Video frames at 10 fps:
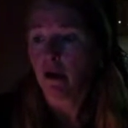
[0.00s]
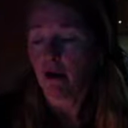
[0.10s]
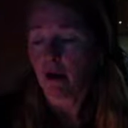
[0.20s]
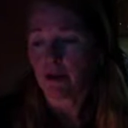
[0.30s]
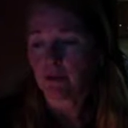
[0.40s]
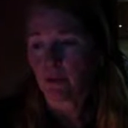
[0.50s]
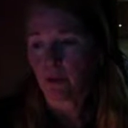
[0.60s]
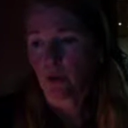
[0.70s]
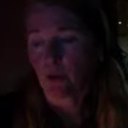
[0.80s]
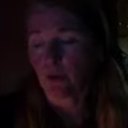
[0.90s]
I don't
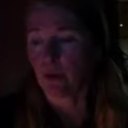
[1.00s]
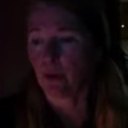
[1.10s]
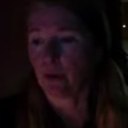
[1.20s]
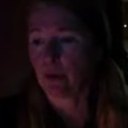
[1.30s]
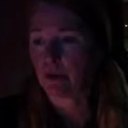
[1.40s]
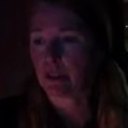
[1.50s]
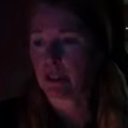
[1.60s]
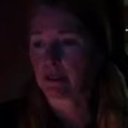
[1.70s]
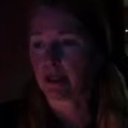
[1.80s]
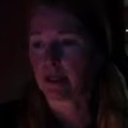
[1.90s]
know
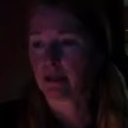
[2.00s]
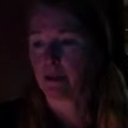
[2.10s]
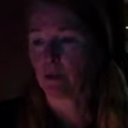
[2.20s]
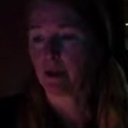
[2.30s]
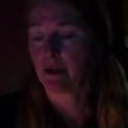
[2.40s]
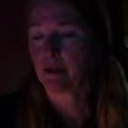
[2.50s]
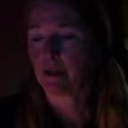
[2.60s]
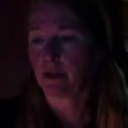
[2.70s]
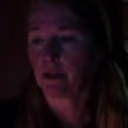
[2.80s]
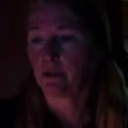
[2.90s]
exactly what
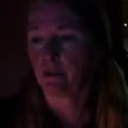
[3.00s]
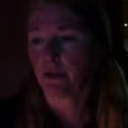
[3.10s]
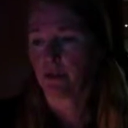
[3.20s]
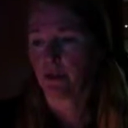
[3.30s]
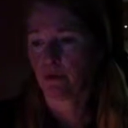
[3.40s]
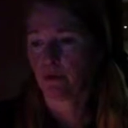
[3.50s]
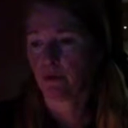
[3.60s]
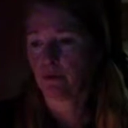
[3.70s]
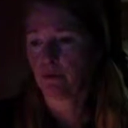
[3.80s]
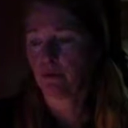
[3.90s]
you want to do
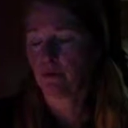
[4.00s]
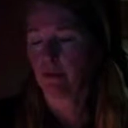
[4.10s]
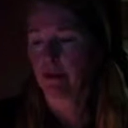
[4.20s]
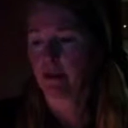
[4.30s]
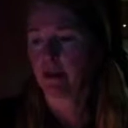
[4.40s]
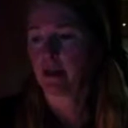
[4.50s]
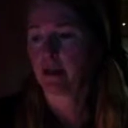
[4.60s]
with it